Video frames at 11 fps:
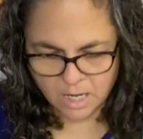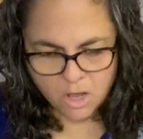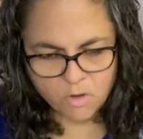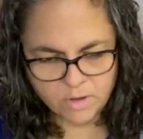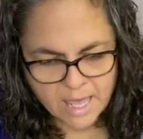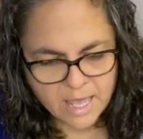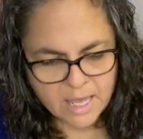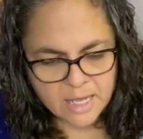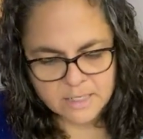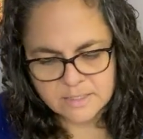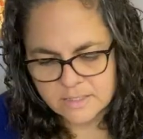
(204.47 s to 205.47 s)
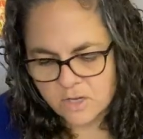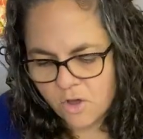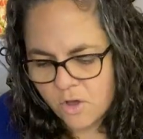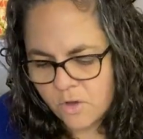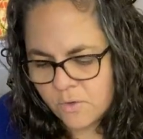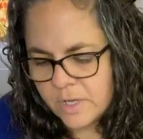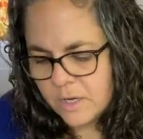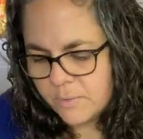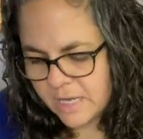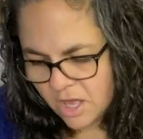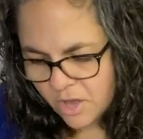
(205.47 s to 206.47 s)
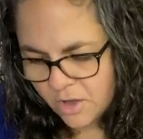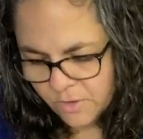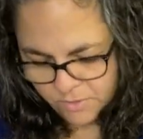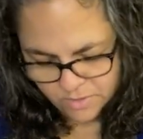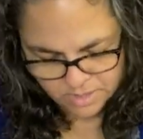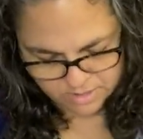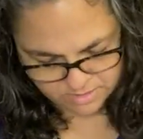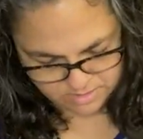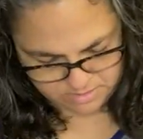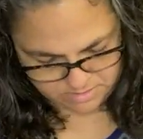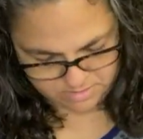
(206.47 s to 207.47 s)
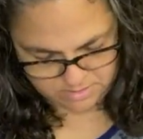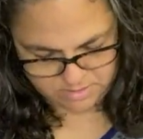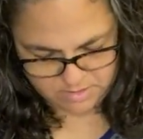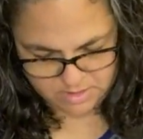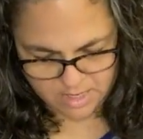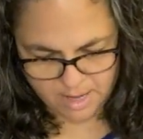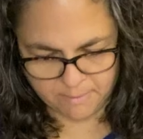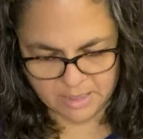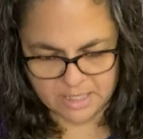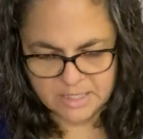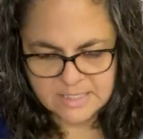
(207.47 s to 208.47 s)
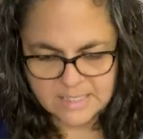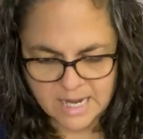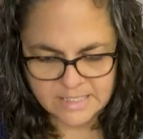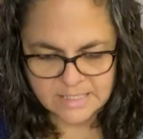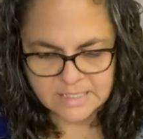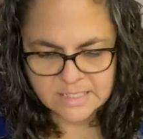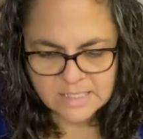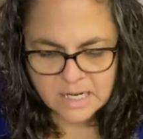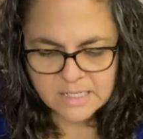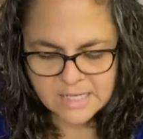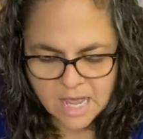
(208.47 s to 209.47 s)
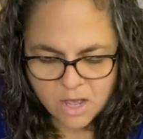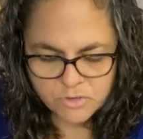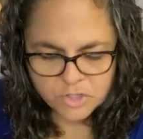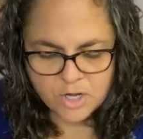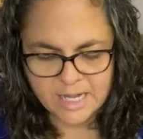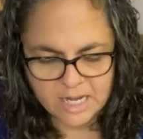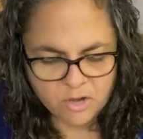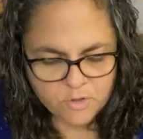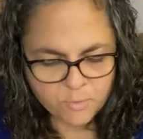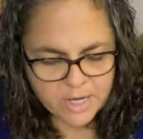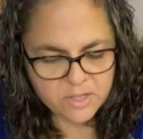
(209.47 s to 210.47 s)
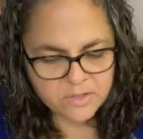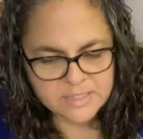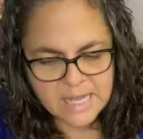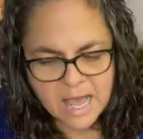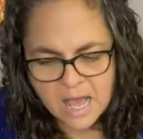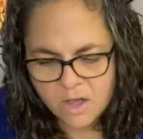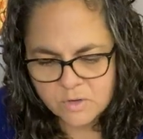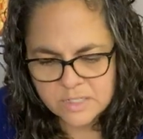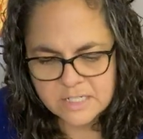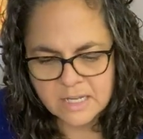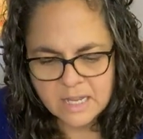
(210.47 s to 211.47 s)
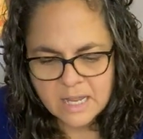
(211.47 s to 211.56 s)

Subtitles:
Okay, so here we go. I'm getting this nice and stuck down, trying to get all the wrinkles out.